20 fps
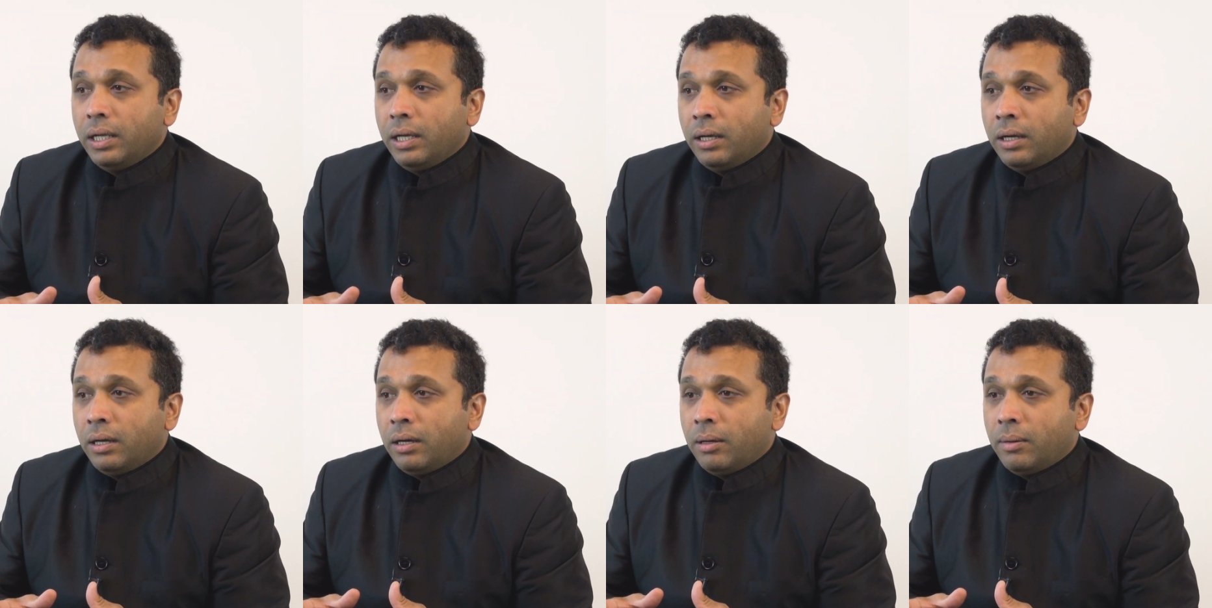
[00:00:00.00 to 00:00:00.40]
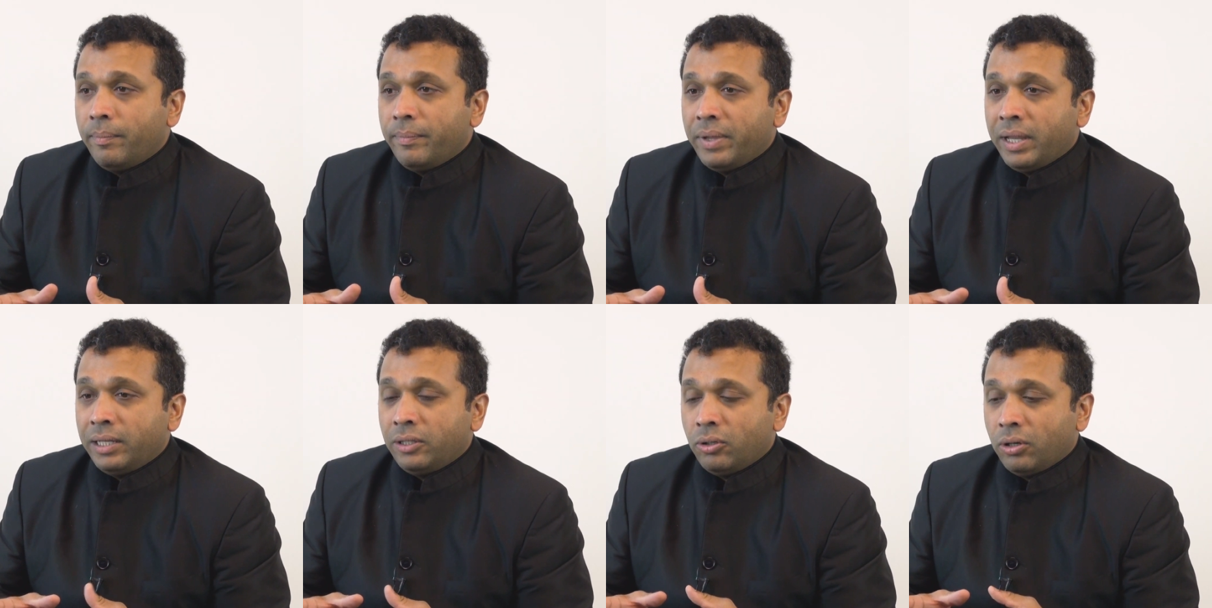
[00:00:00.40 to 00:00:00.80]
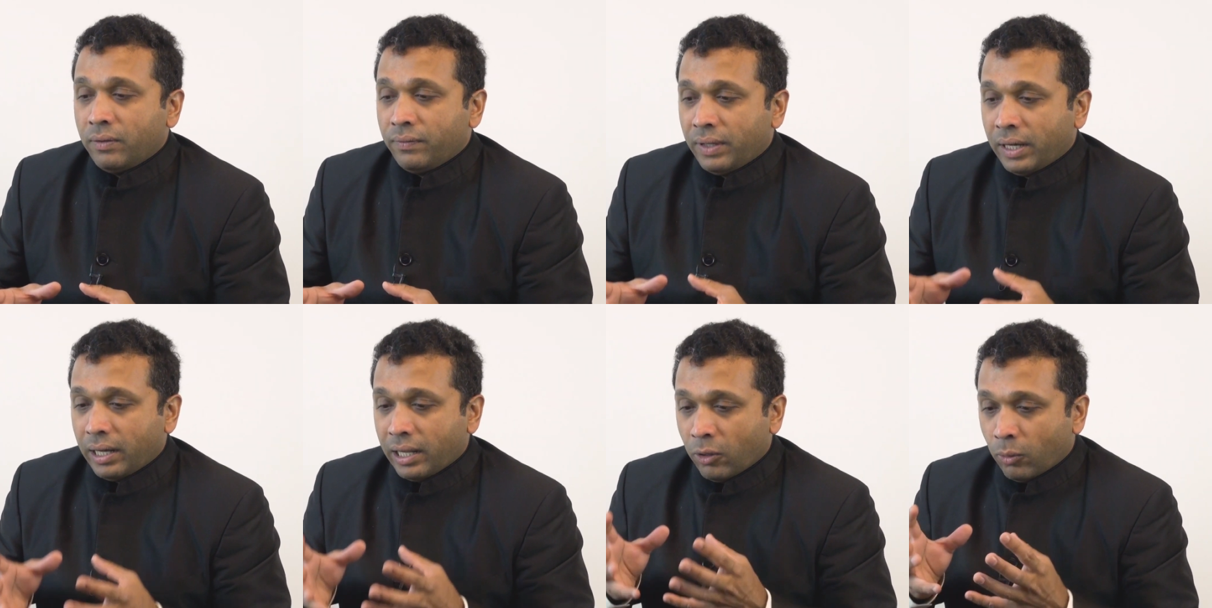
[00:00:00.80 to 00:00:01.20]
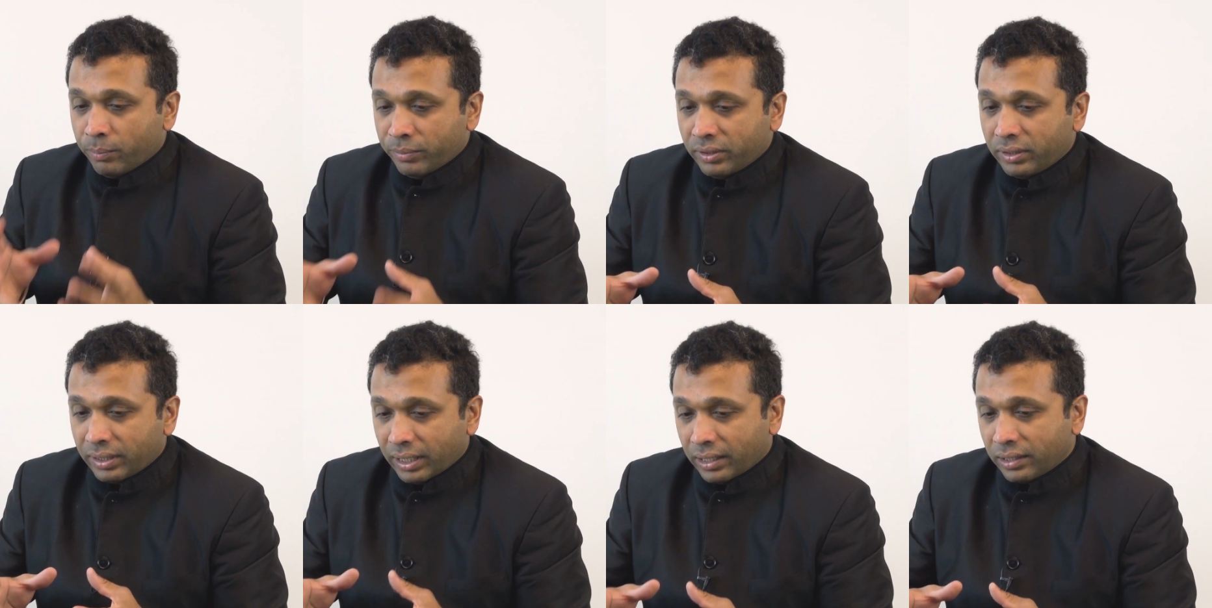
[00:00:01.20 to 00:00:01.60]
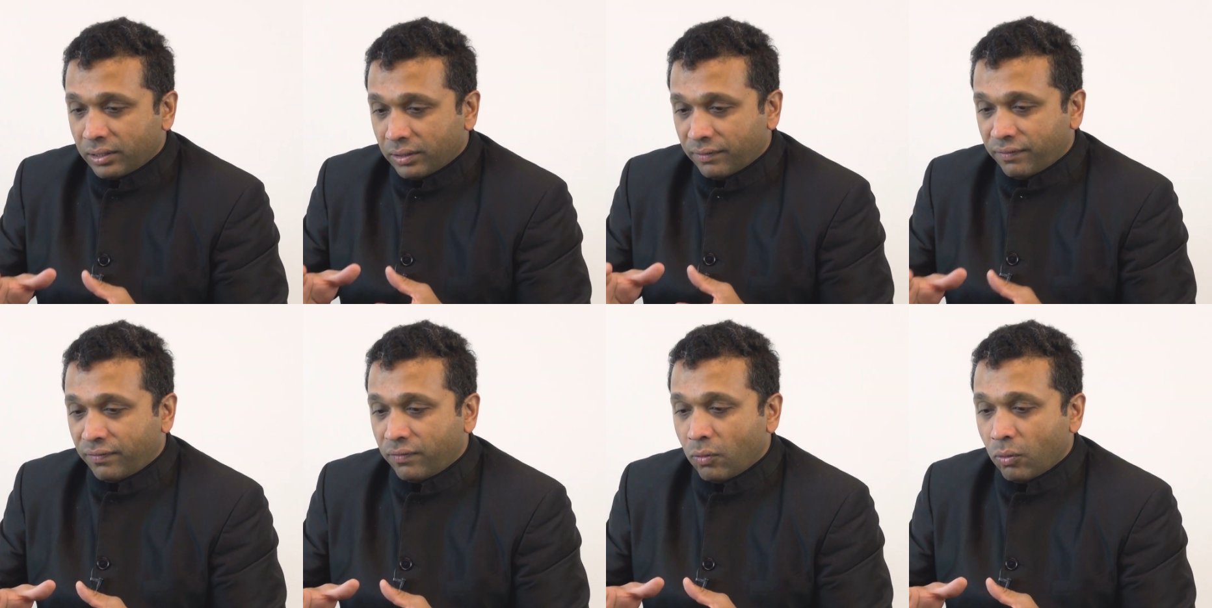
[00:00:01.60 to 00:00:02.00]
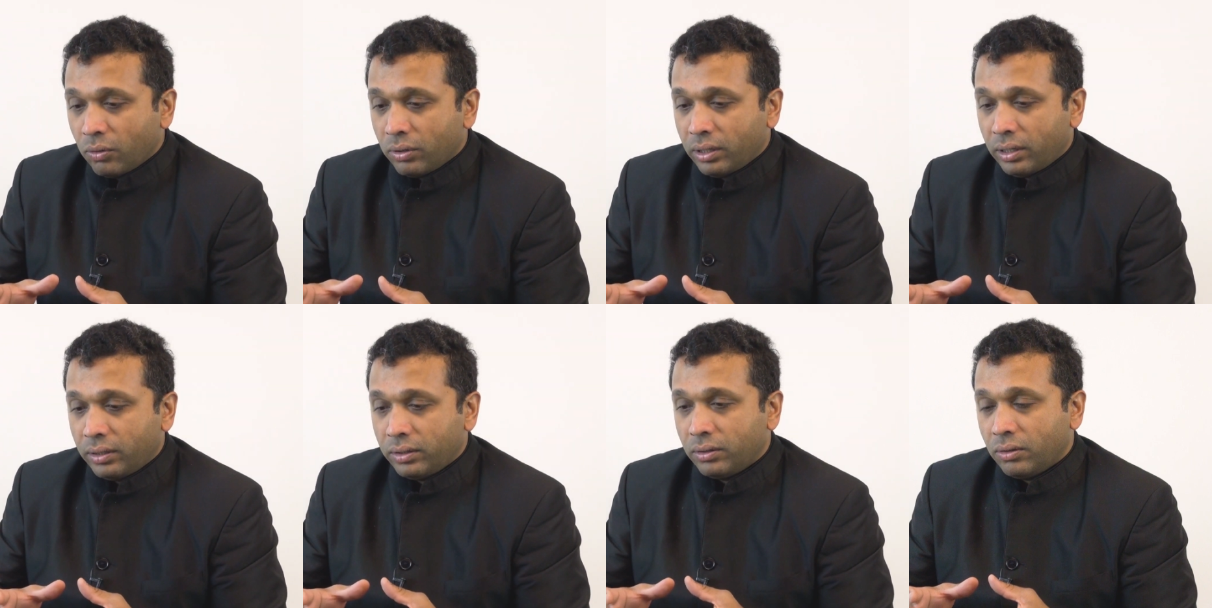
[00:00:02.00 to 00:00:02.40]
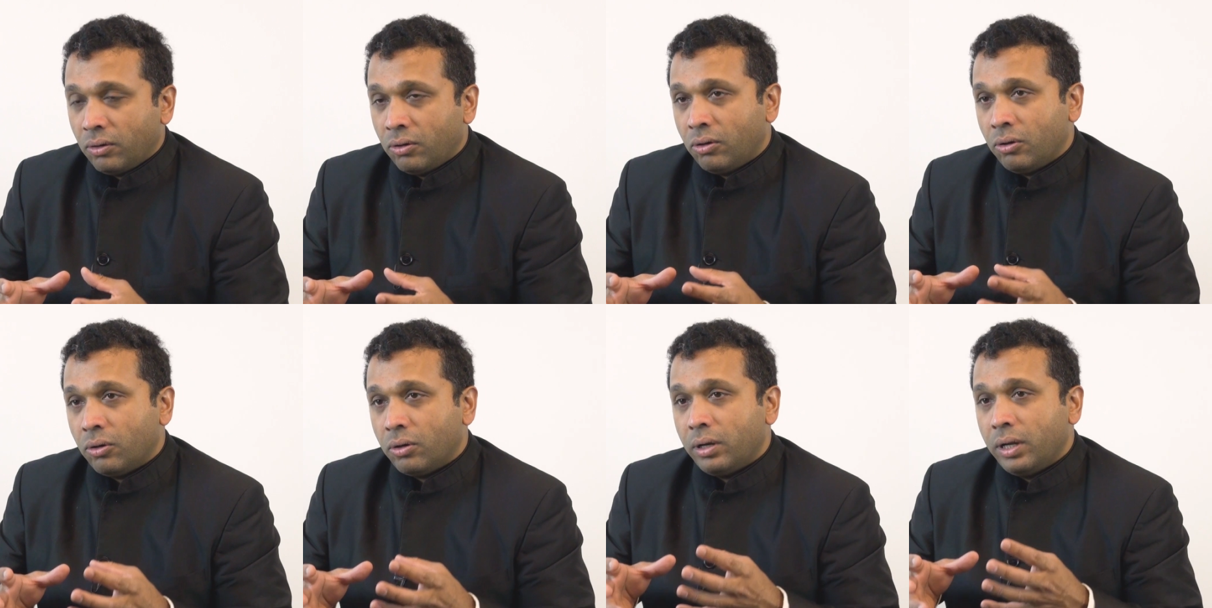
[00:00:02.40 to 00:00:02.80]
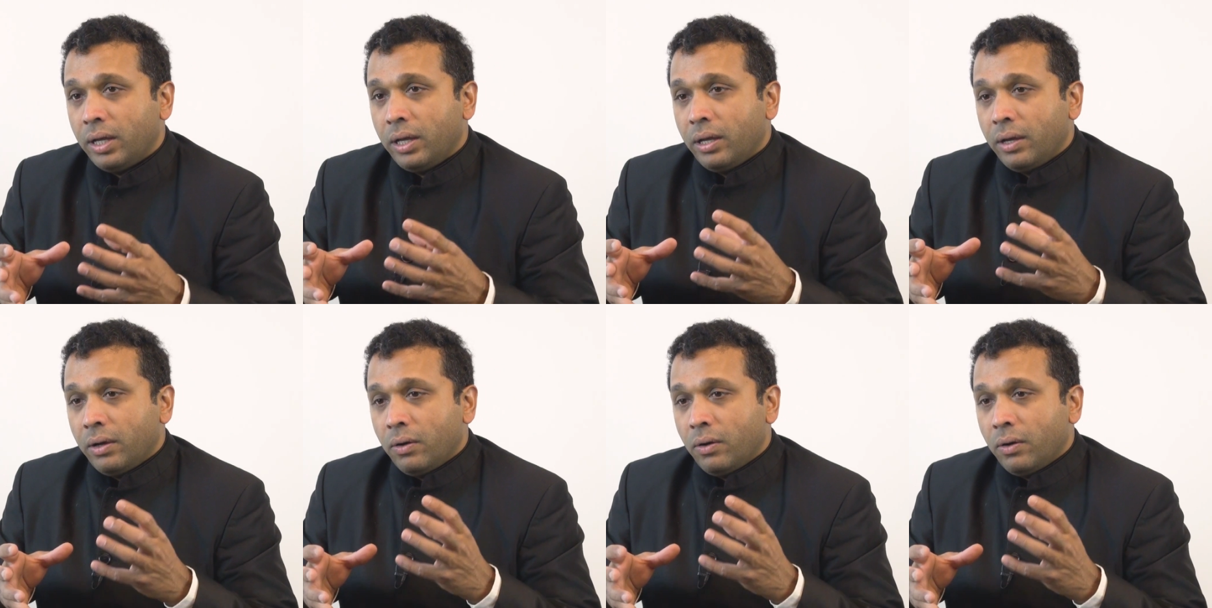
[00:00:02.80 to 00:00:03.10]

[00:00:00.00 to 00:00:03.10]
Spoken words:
And sort of that obsessive focus on